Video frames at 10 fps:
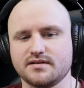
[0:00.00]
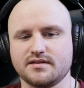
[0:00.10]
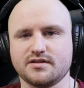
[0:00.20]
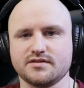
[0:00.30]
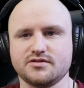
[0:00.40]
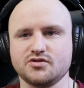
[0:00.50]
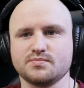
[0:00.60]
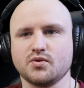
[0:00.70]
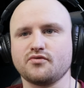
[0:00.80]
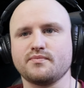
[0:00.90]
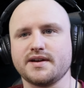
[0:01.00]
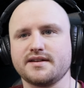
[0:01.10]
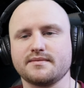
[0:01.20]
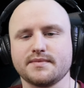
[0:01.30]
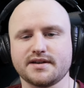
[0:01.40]
you can use both
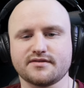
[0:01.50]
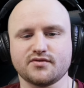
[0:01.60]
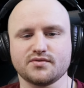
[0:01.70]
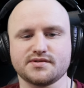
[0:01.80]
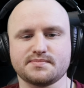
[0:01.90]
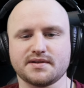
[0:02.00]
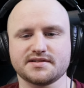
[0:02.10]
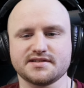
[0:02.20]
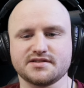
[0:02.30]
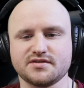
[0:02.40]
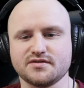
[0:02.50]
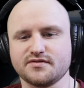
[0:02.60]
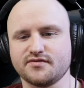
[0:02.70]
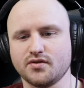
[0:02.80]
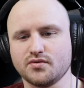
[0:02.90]
microphones plugged into your
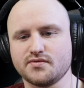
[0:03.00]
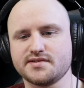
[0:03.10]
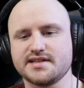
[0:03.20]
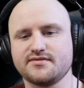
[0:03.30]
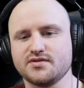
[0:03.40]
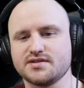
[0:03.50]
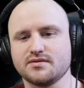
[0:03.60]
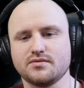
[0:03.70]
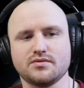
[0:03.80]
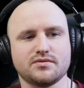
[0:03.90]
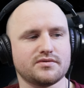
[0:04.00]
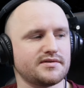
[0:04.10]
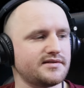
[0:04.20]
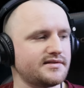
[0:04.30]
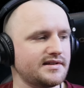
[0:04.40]
phones if you still
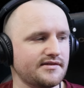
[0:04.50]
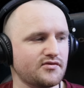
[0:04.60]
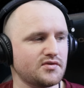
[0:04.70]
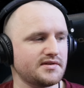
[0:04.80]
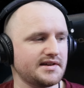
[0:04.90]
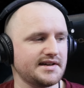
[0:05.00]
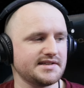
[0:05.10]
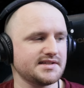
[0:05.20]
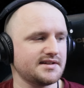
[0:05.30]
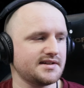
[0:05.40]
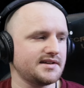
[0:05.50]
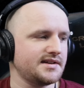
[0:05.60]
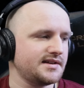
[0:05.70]
own a phone that has the